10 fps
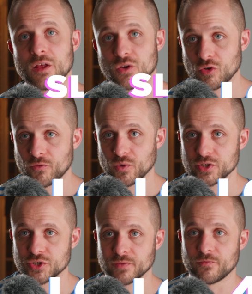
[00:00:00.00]
log
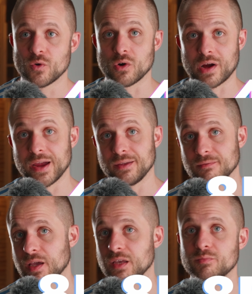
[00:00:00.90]
footage in 4K
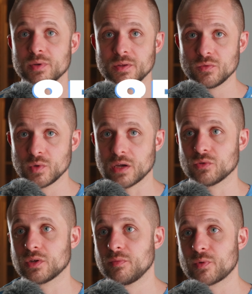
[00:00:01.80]
8-bit
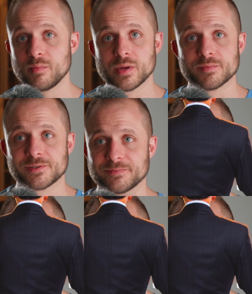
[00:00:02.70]
without any problems?